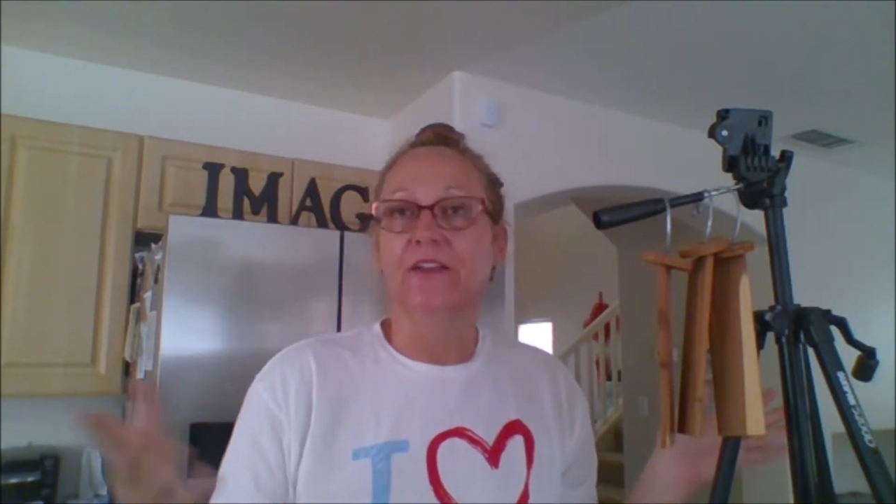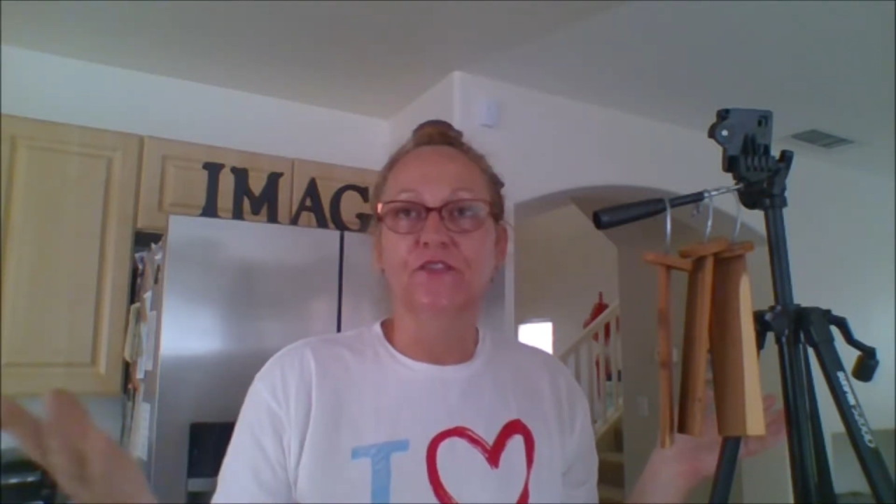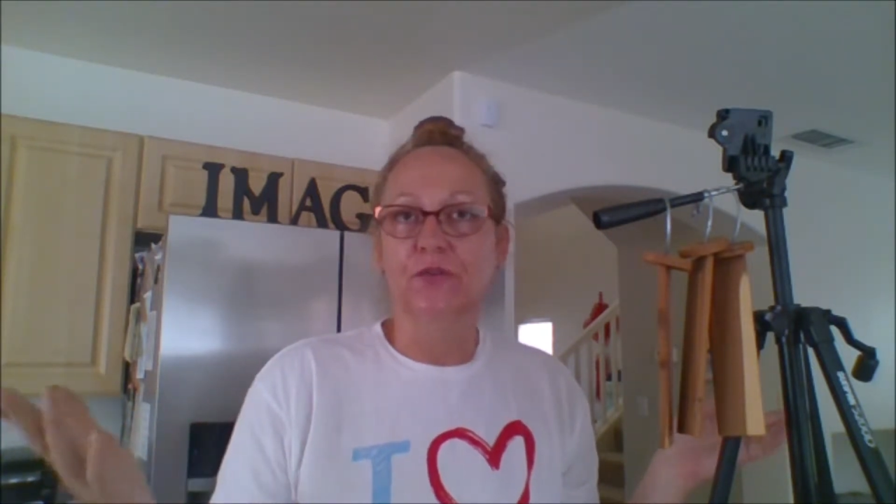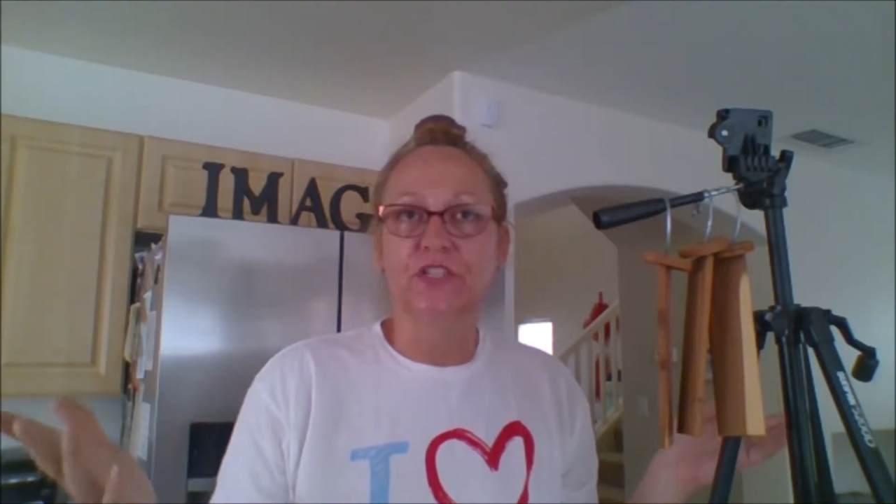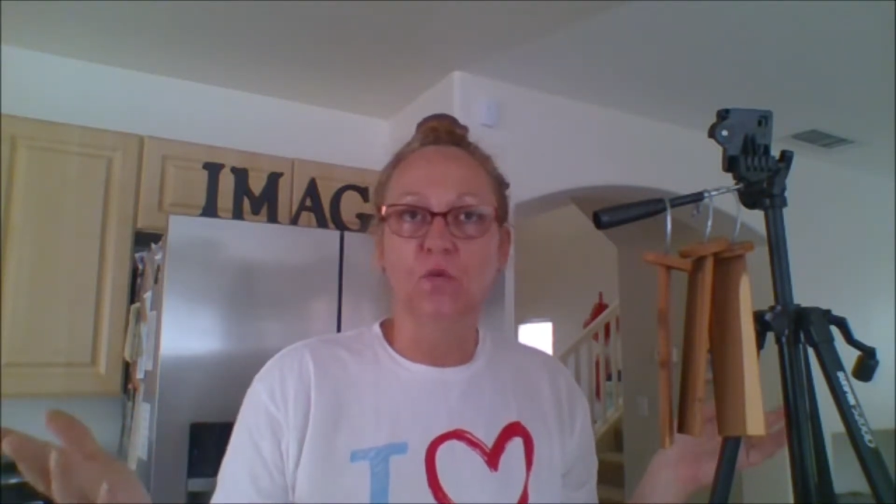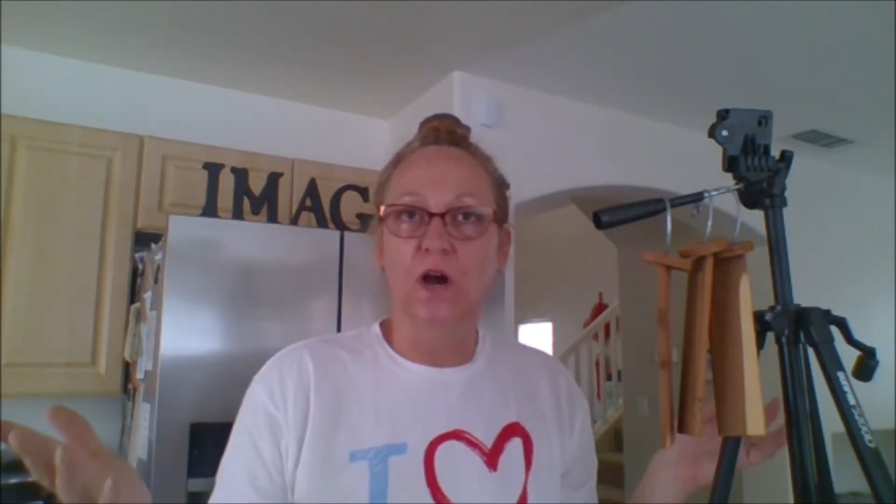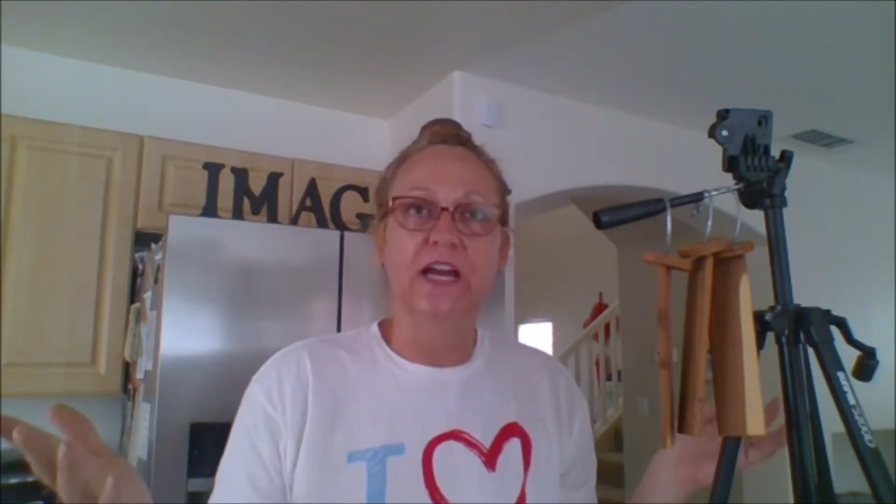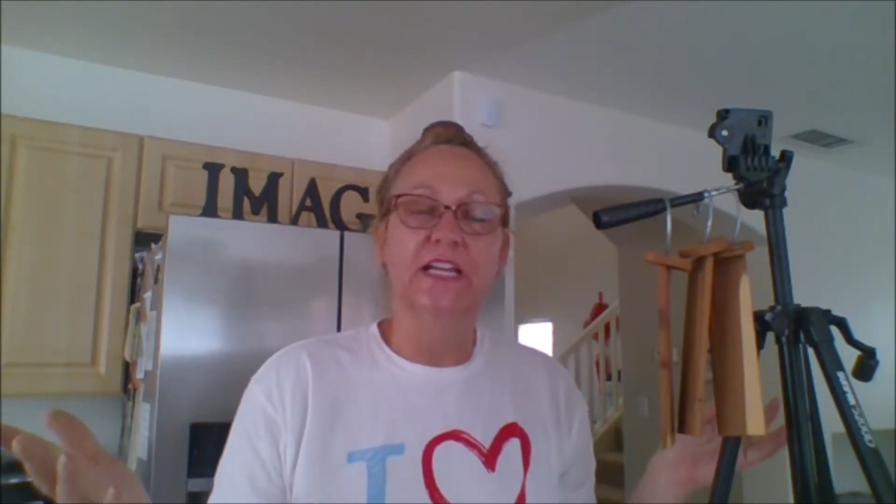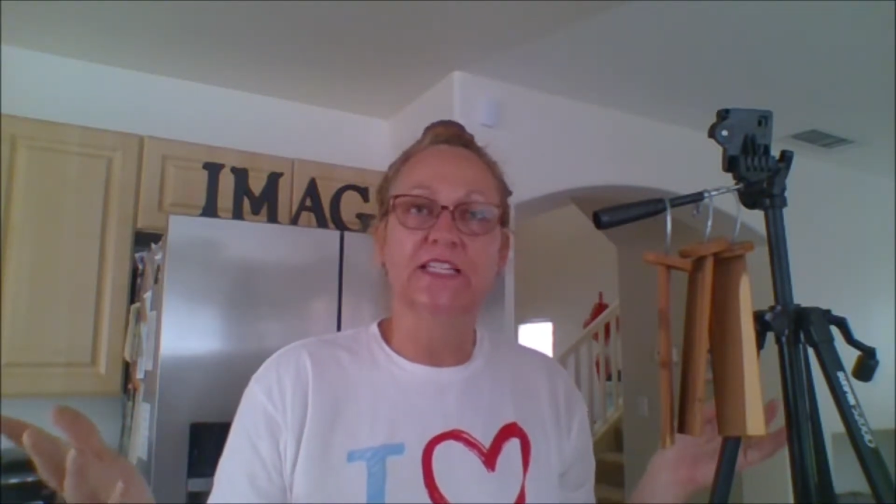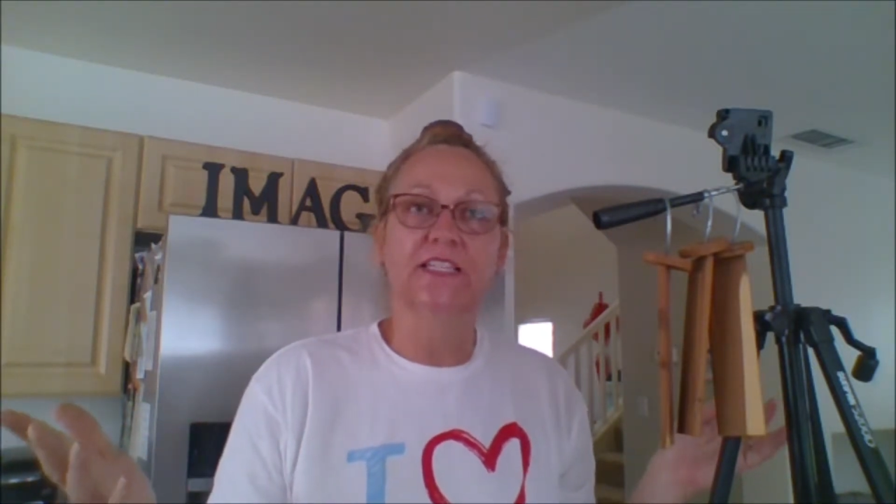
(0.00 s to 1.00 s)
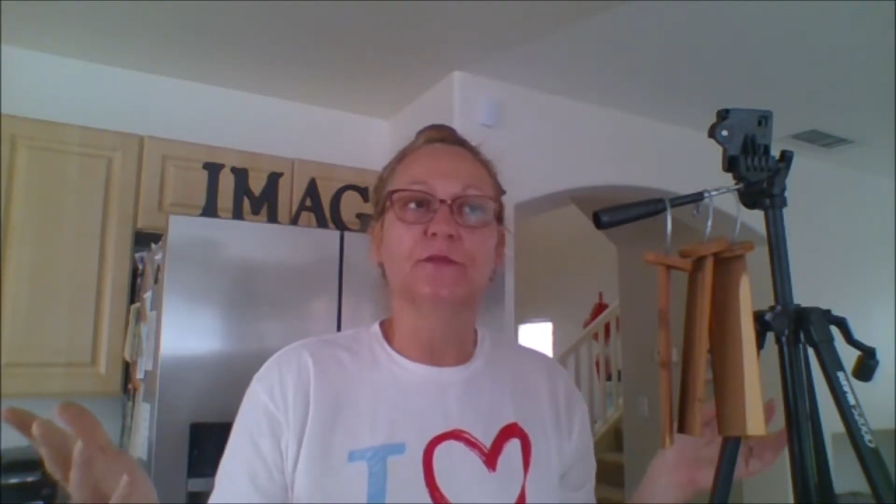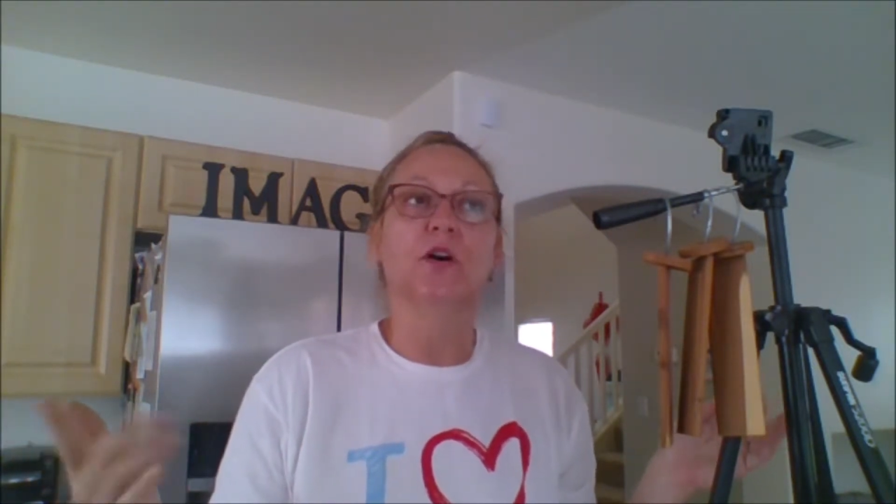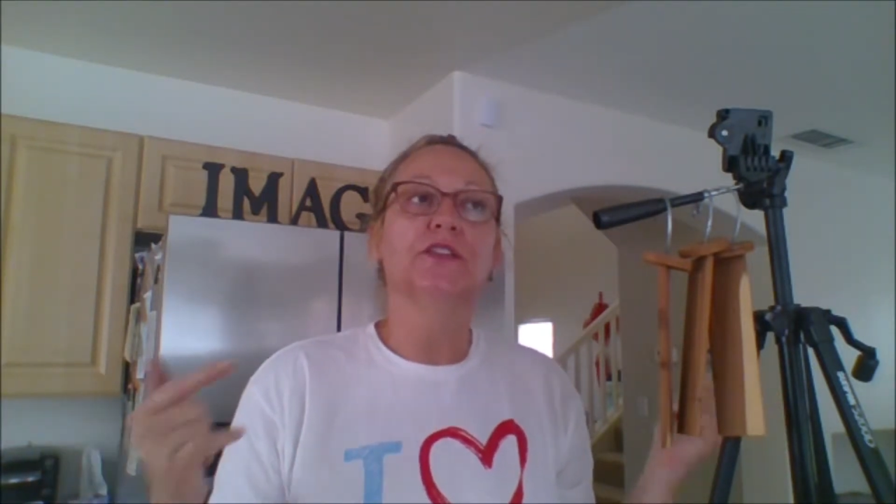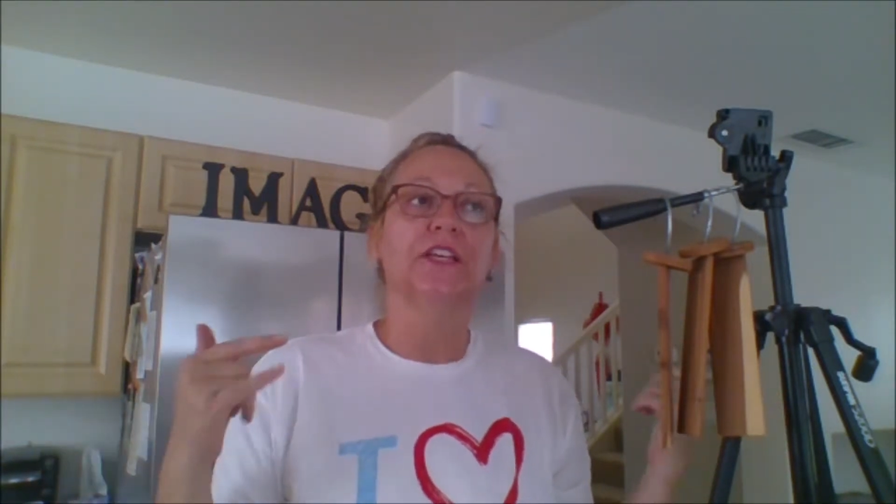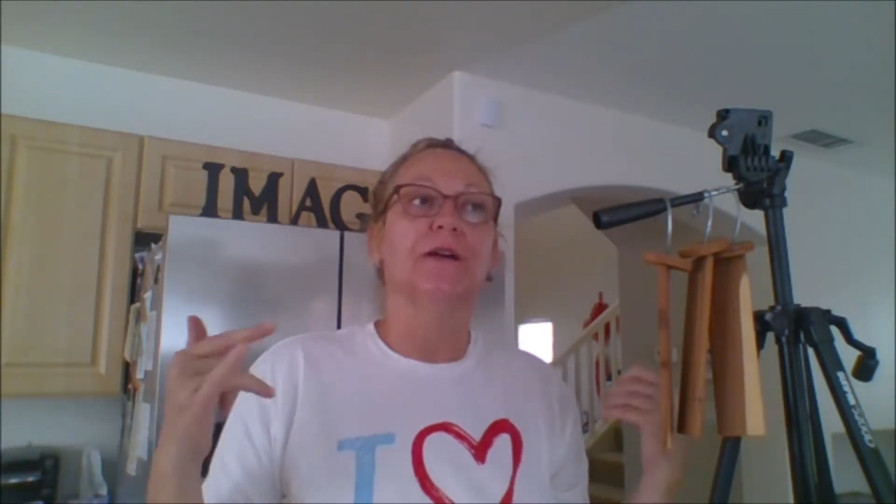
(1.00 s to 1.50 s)
Even though it's white and it's summer
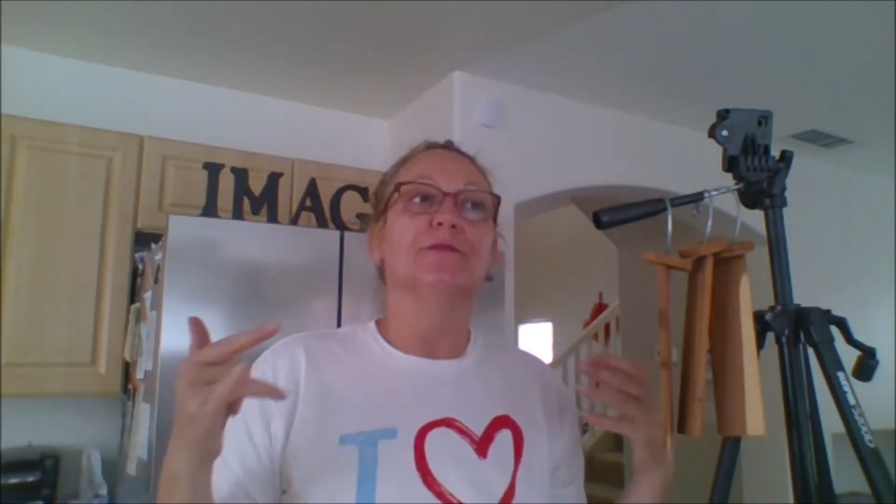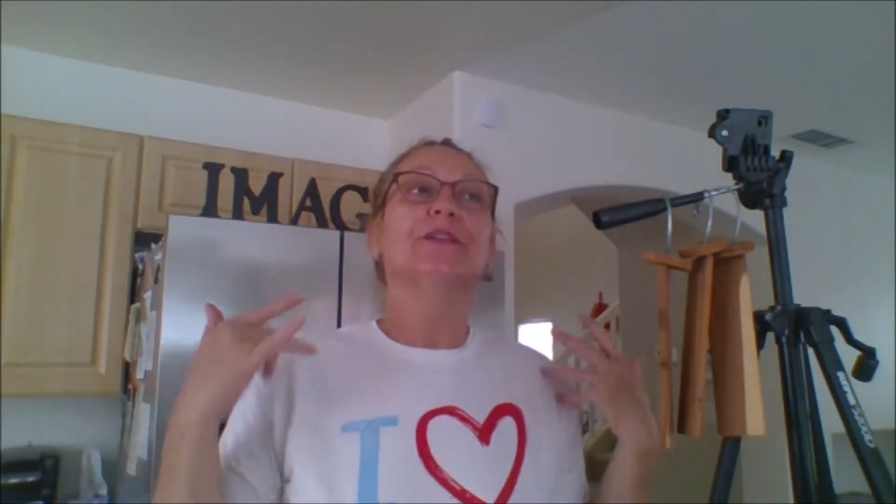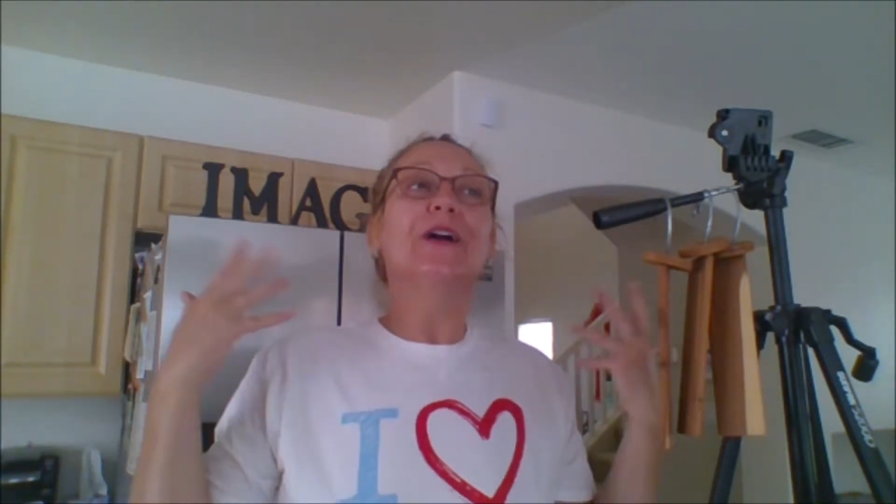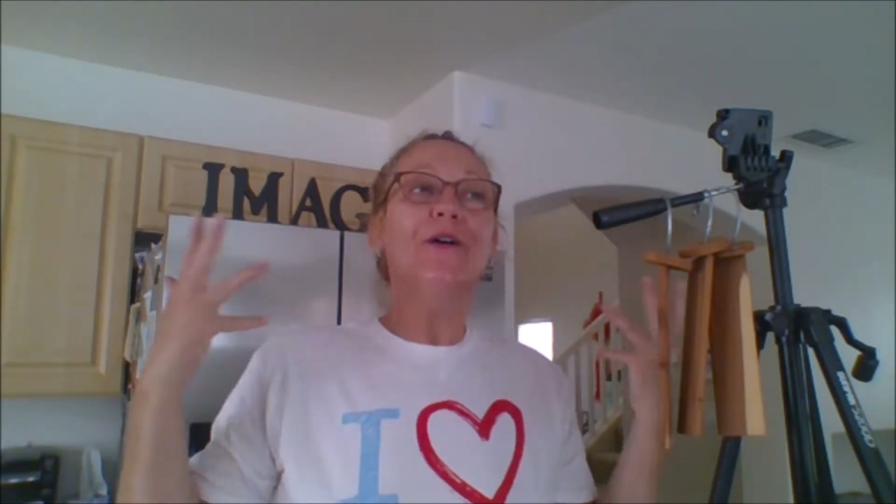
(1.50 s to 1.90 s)
all the time, it was like,